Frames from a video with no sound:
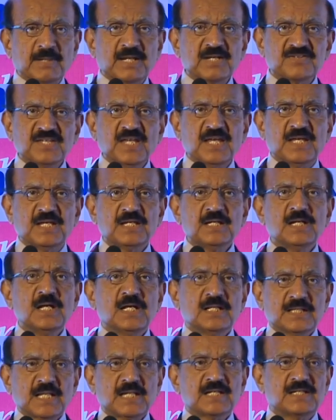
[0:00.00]
saying
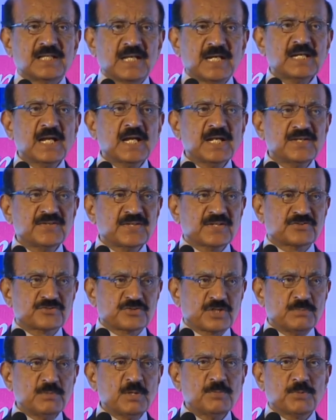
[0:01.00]
that data is
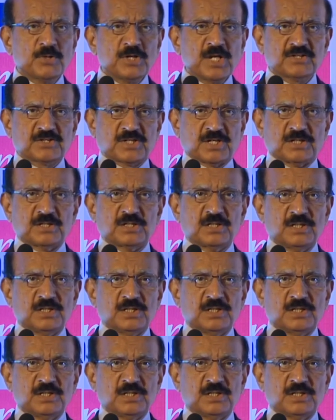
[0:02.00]
extremely protected.